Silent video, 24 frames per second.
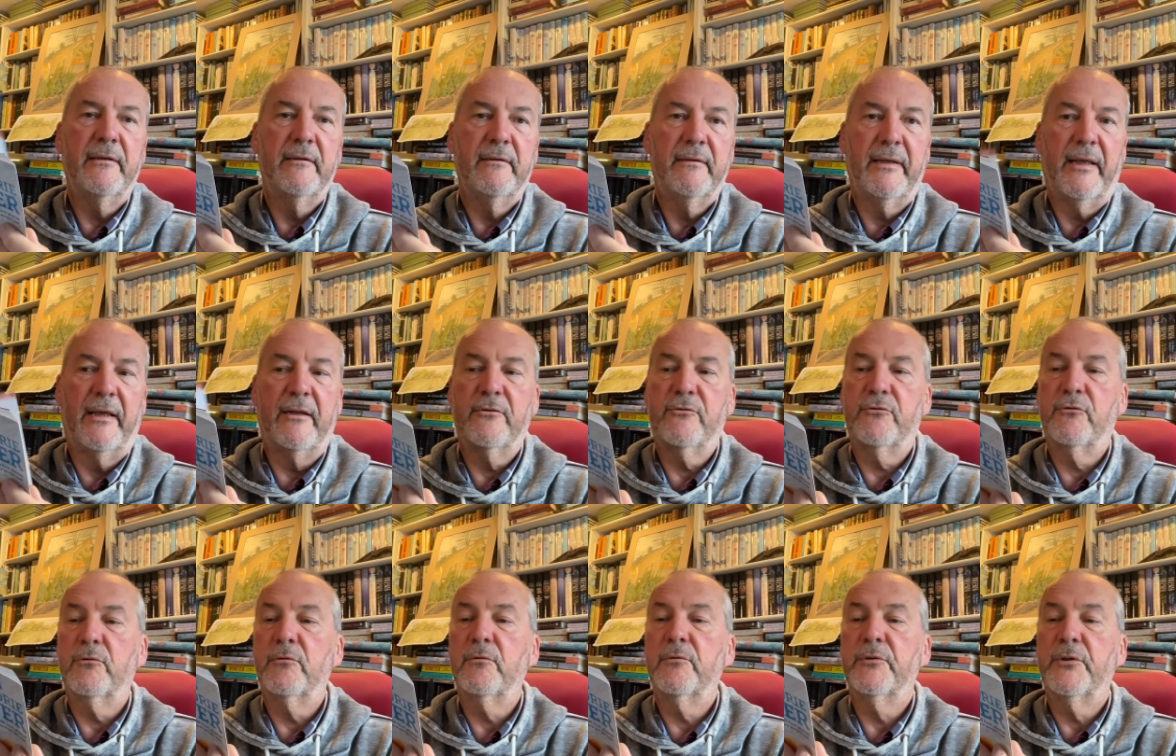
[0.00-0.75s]

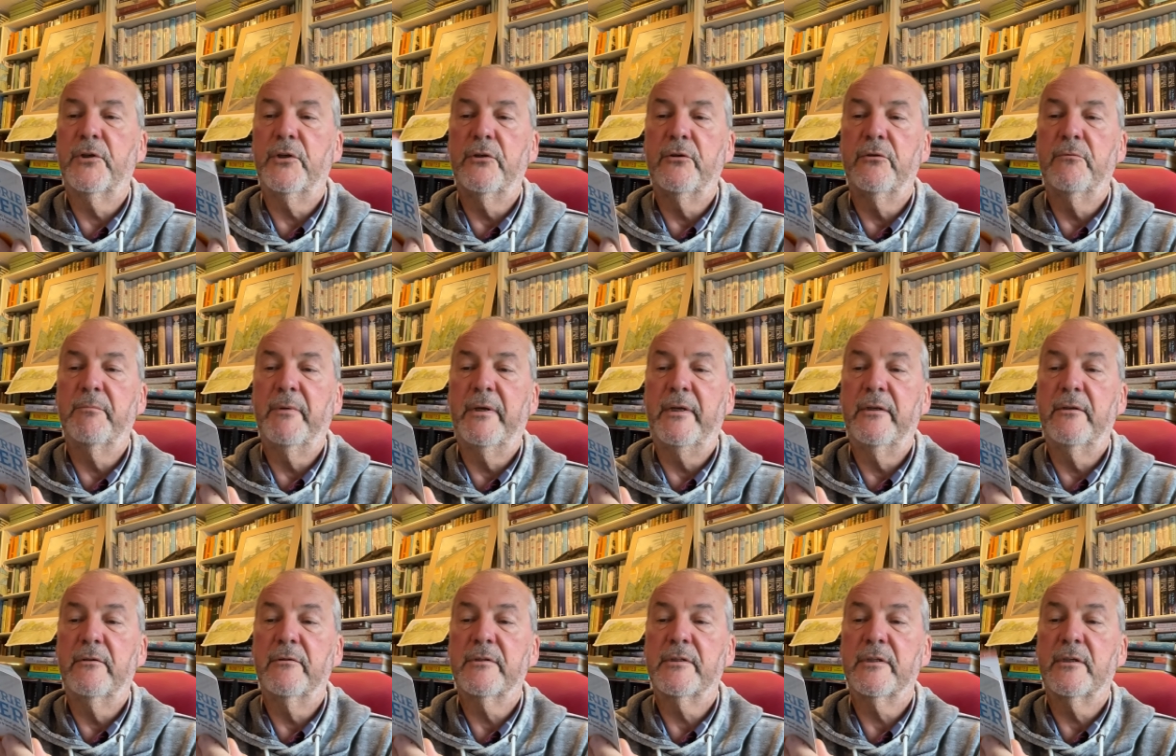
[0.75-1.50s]
natural that you make
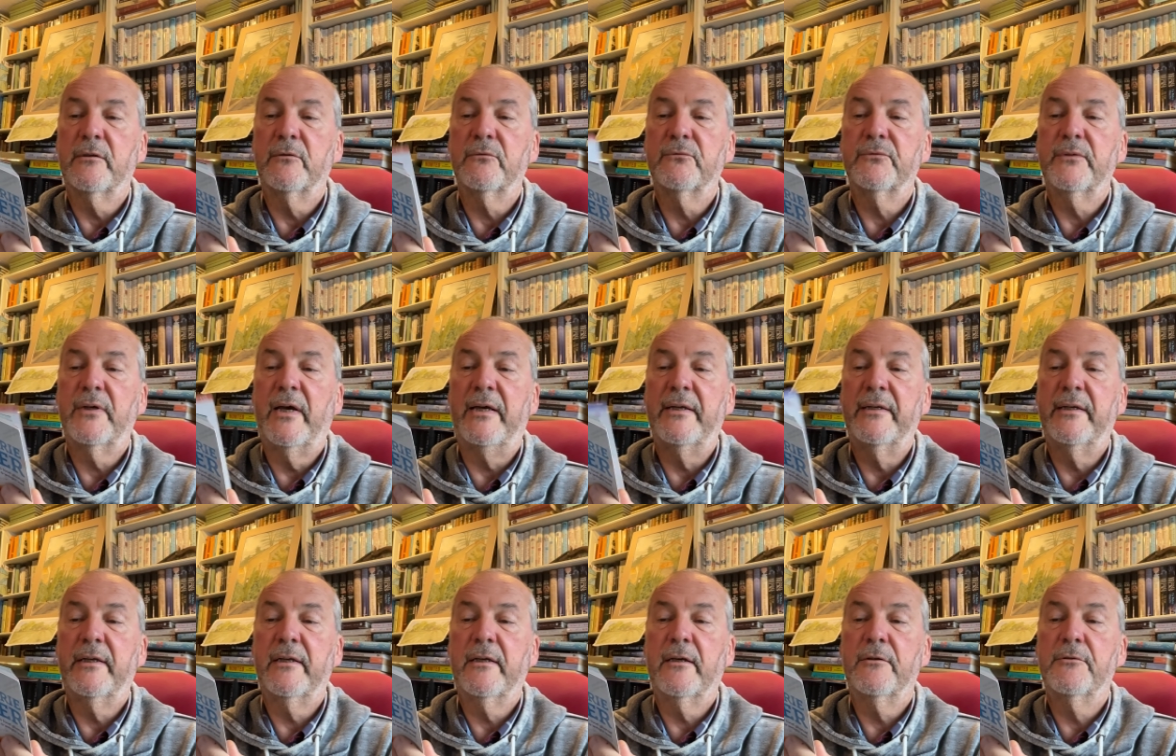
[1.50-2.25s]
yourself and
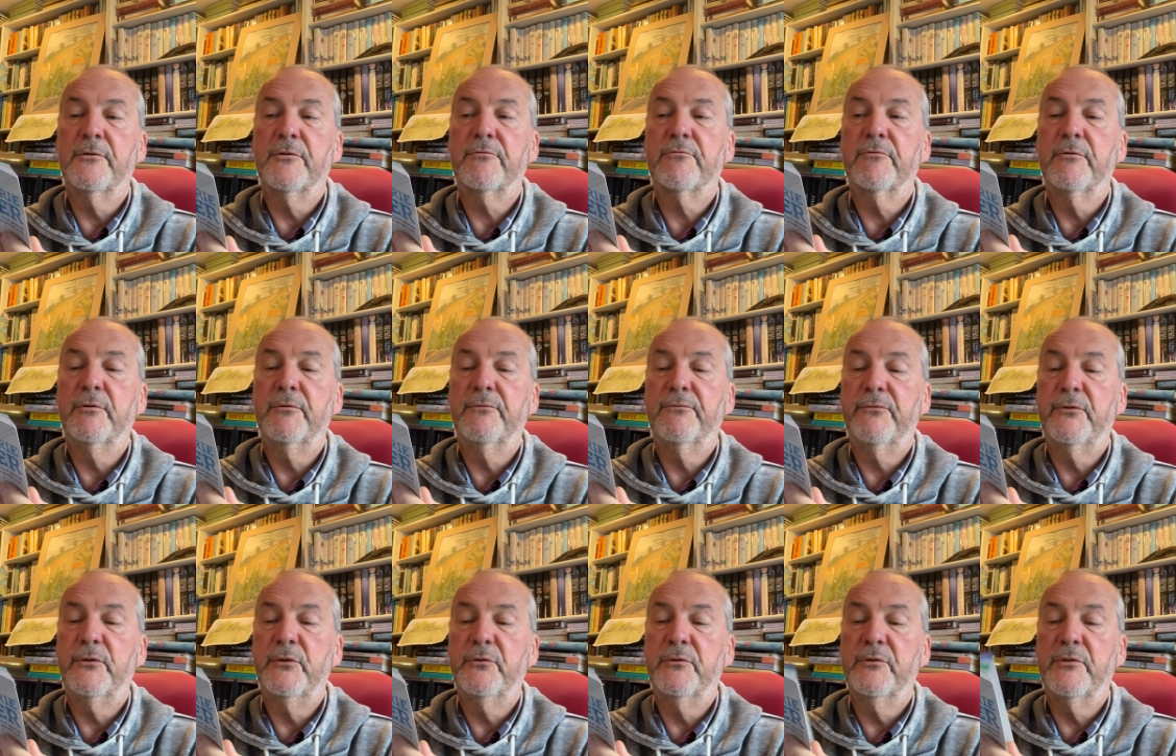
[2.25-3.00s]
it goes through
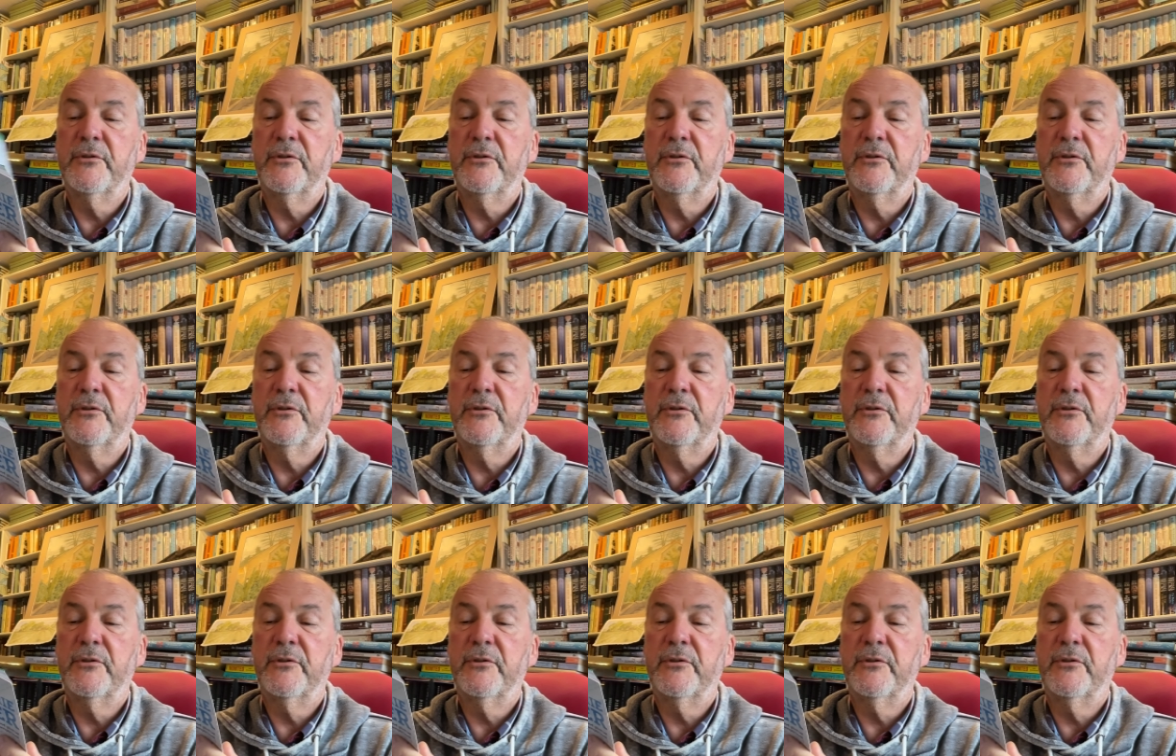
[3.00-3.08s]
foods